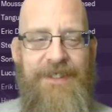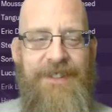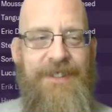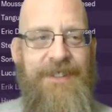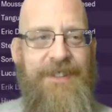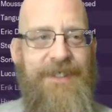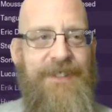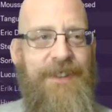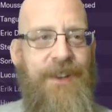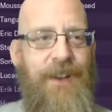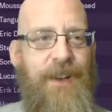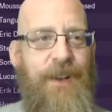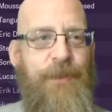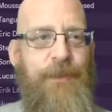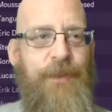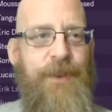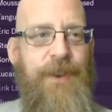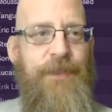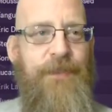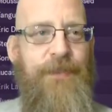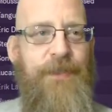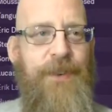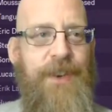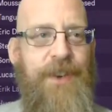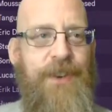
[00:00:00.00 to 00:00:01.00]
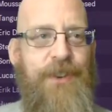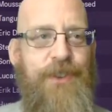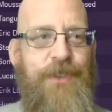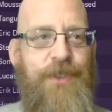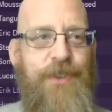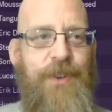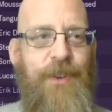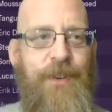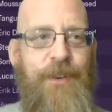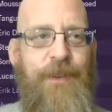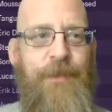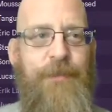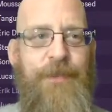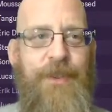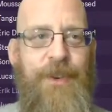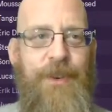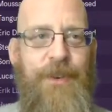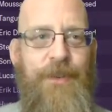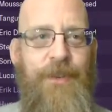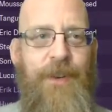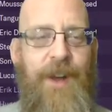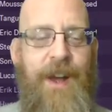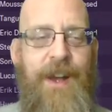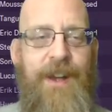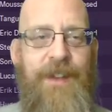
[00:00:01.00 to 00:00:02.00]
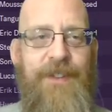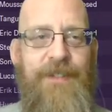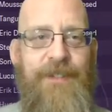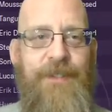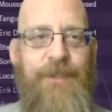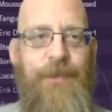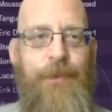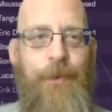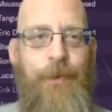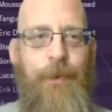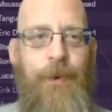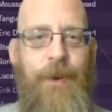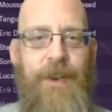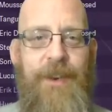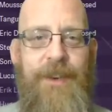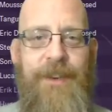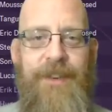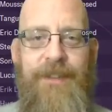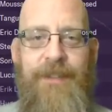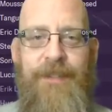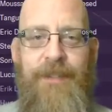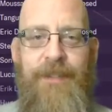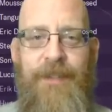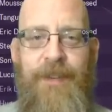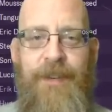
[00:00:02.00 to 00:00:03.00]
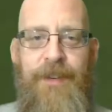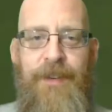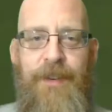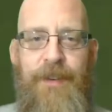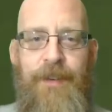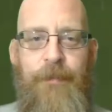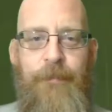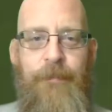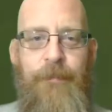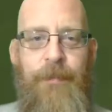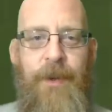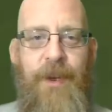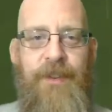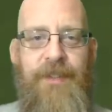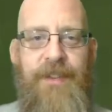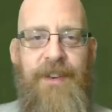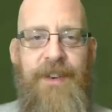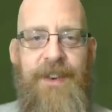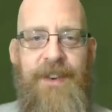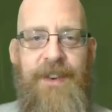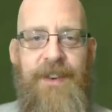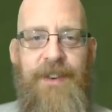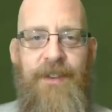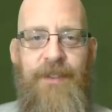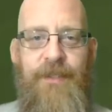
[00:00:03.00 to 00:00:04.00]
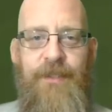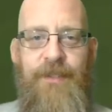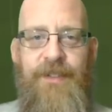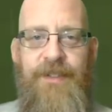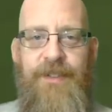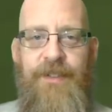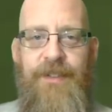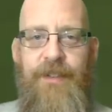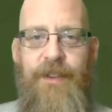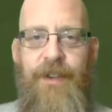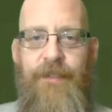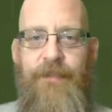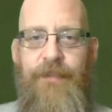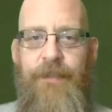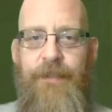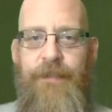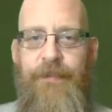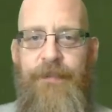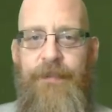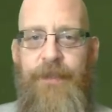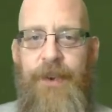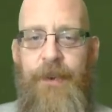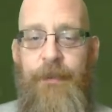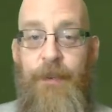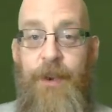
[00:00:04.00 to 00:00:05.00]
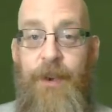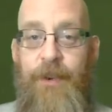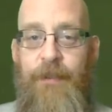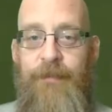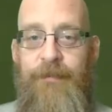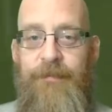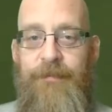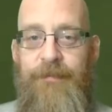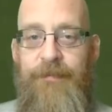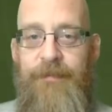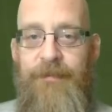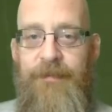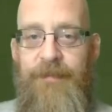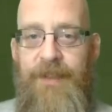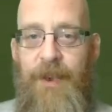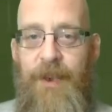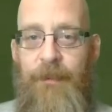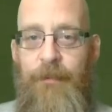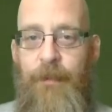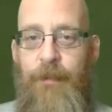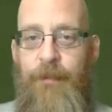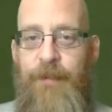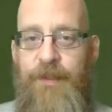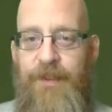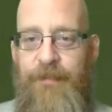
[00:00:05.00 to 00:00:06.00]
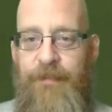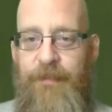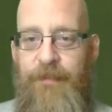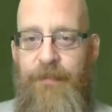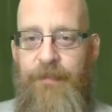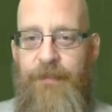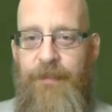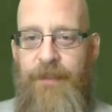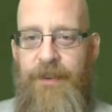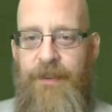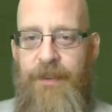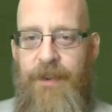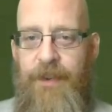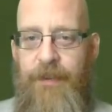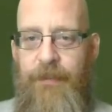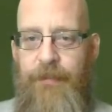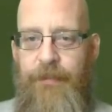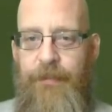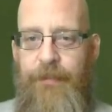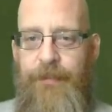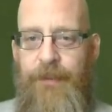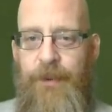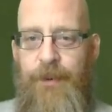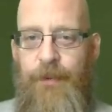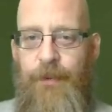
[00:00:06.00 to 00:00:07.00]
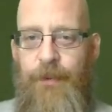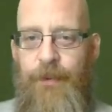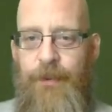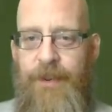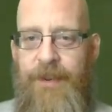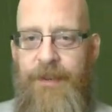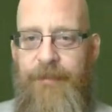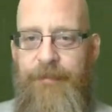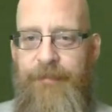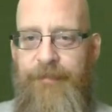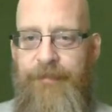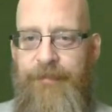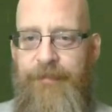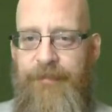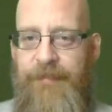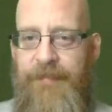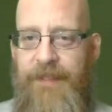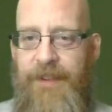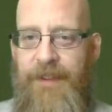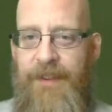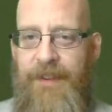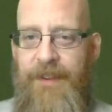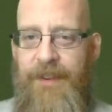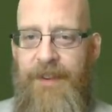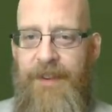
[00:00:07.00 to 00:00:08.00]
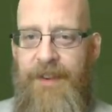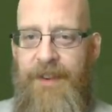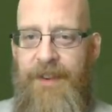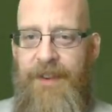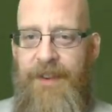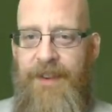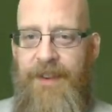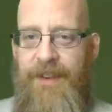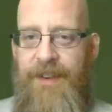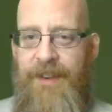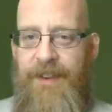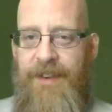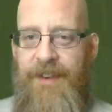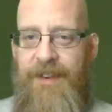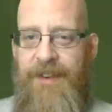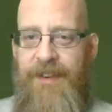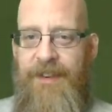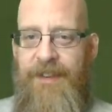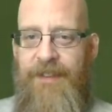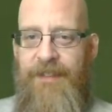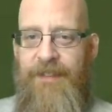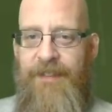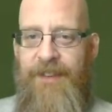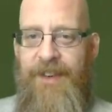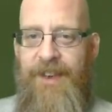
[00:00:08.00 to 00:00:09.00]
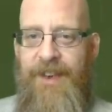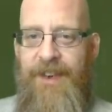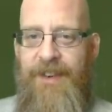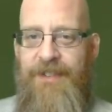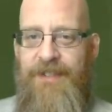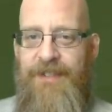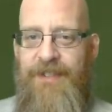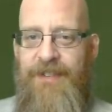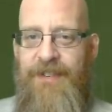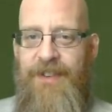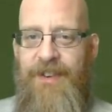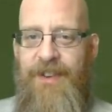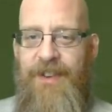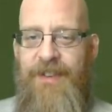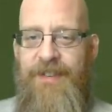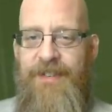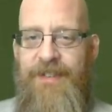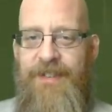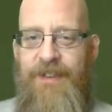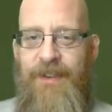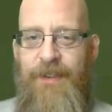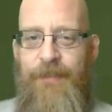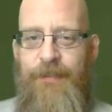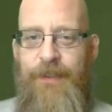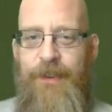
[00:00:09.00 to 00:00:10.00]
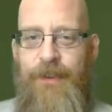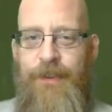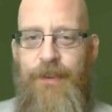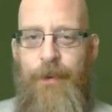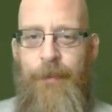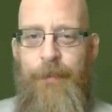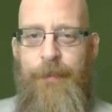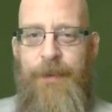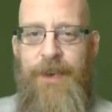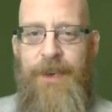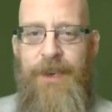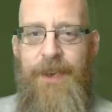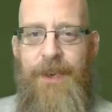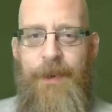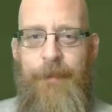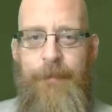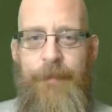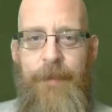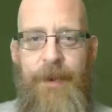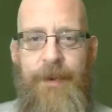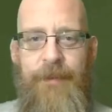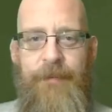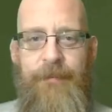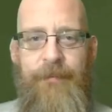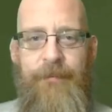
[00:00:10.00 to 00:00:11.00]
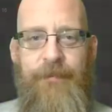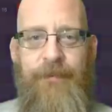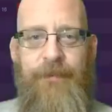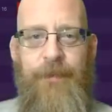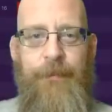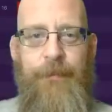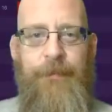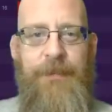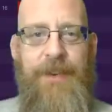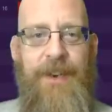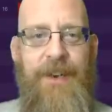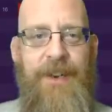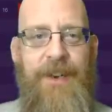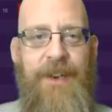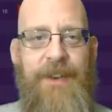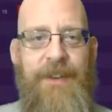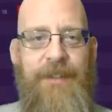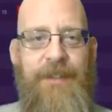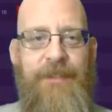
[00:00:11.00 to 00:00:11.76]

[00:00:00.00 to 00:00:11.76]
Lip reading: Dyer with the finish. Tottenham 2, Arsenal 1. Both of their goals off of, well, that one was off of a corner. And look at that, just over the top of the keeper from Dyer.